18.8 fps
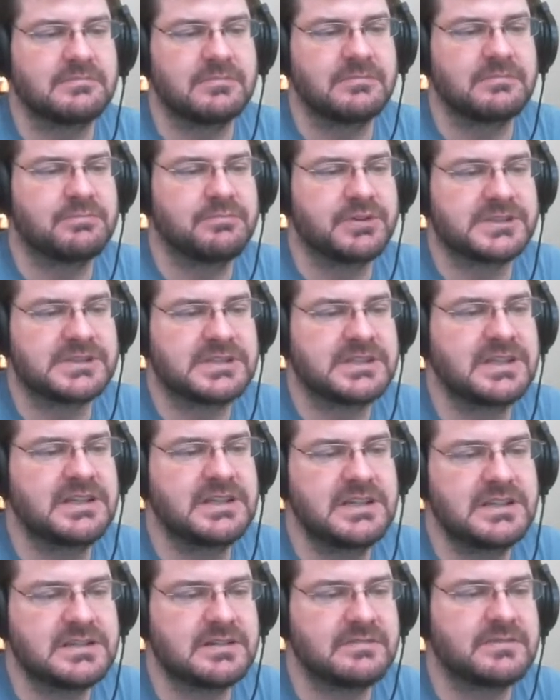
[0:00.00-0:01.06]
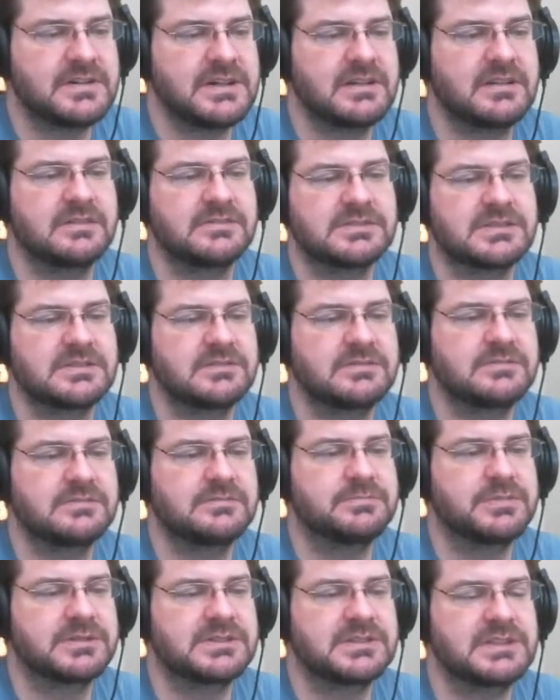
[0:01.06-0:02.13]
Prestige, I'm very close to
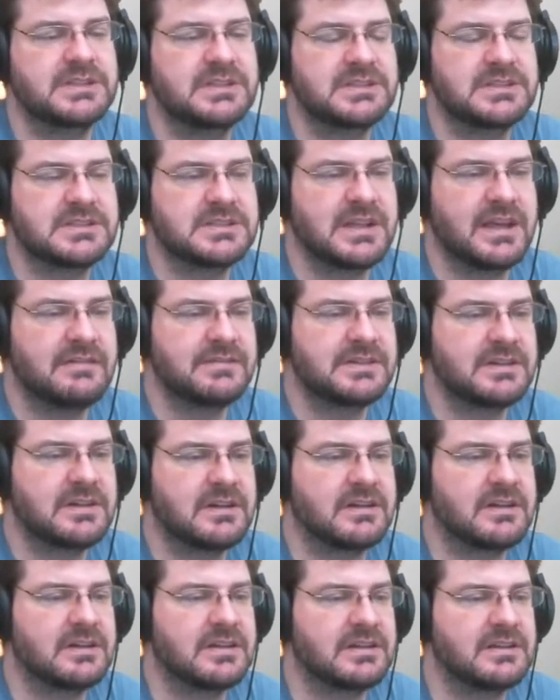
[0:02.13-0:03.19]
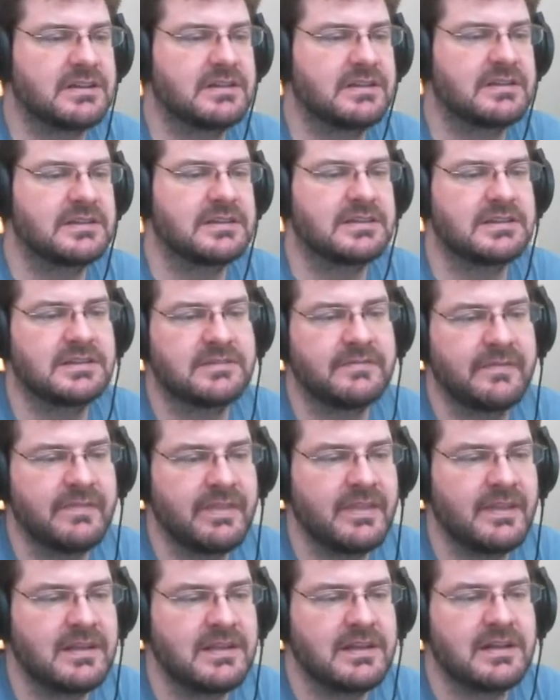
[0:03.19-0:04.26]
Prestige 7 on the
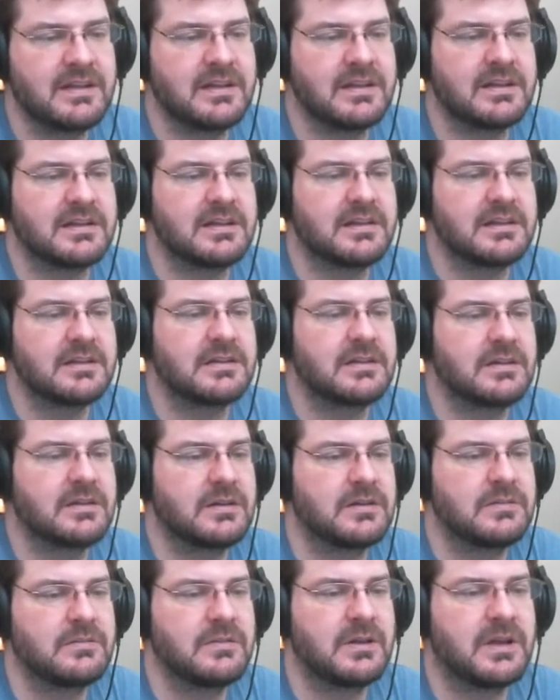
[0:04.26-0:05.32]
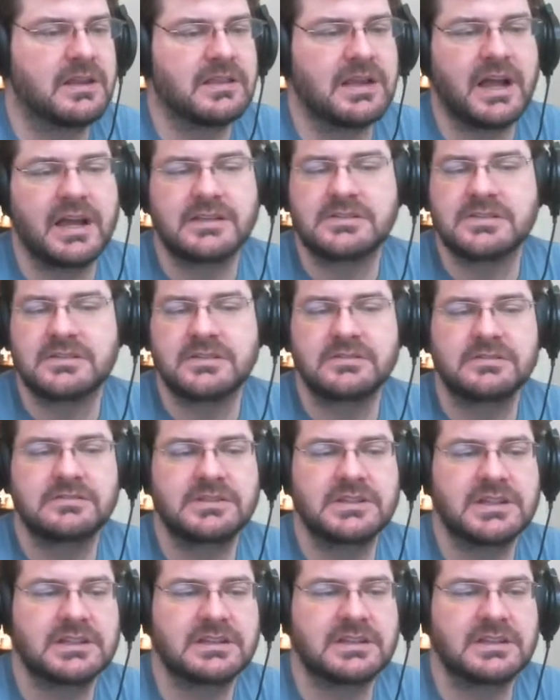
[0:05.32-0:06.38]
Alliance tune
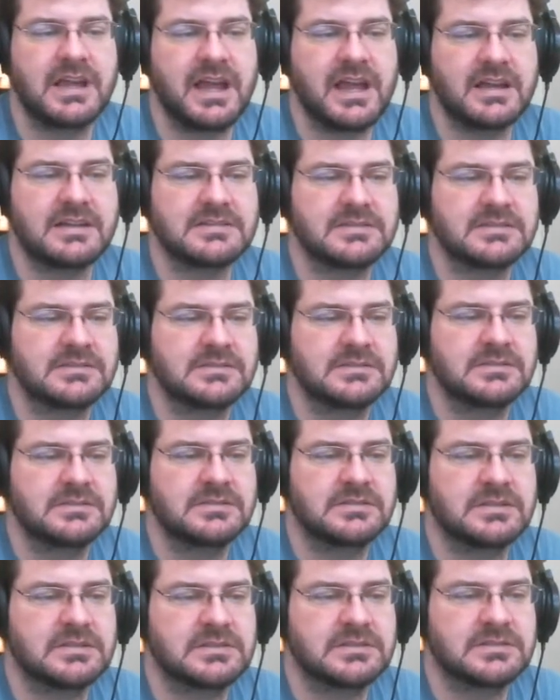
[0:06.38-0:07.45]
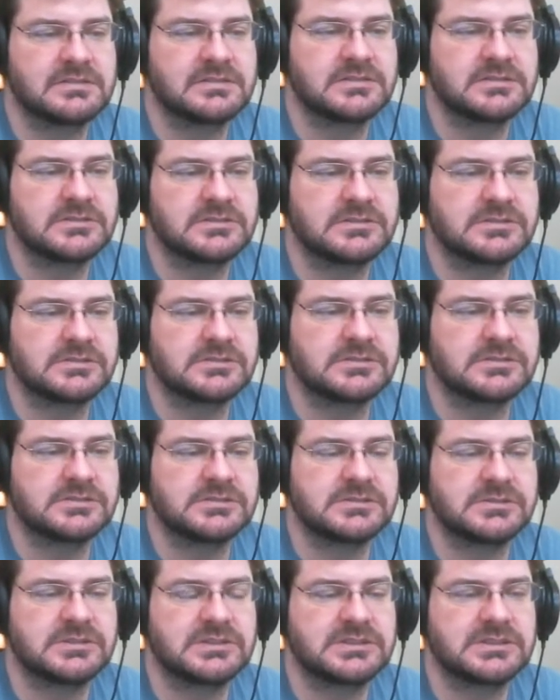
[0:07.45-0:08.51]
to get that.
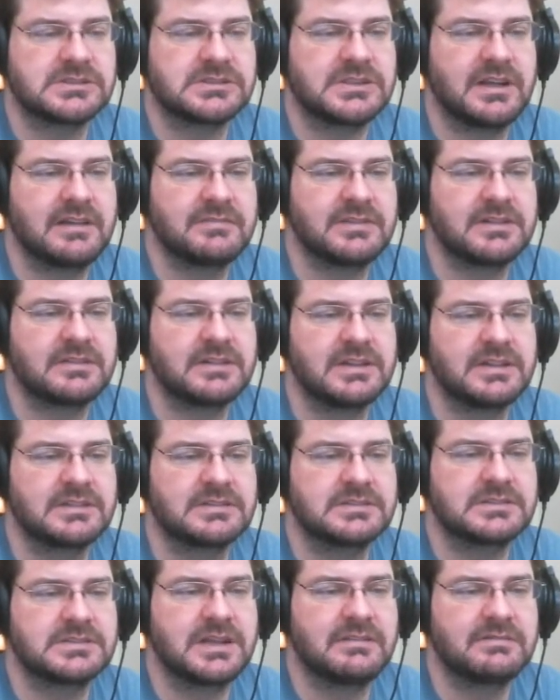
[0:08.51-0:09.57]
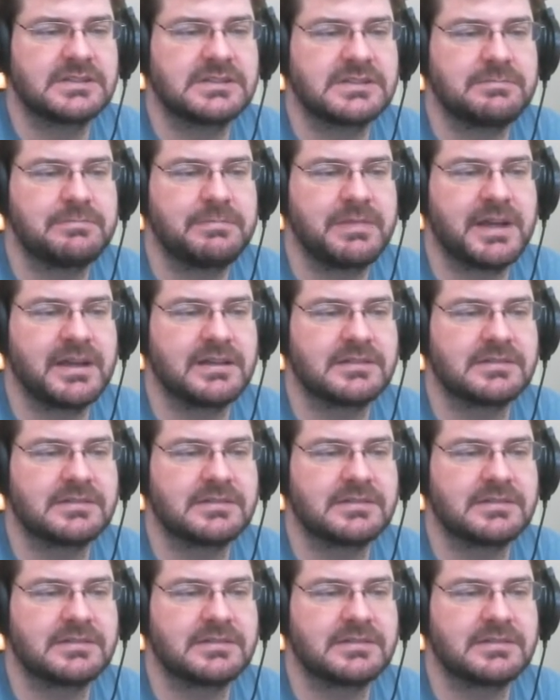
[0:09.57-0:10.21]
Is it 7 or 8? 7's a pet,